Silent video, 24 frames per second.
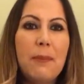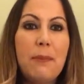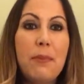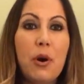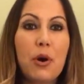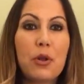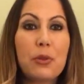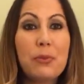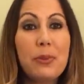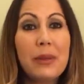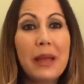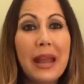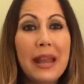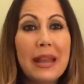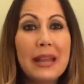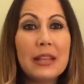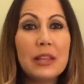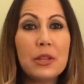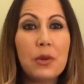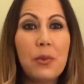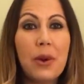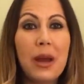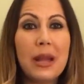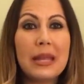both
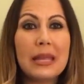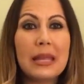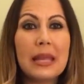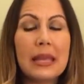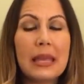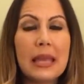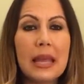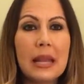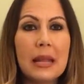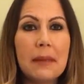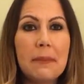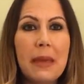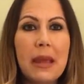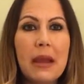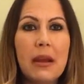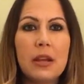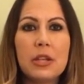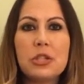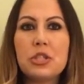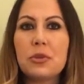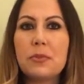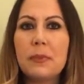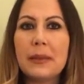planning the wedding and getting married.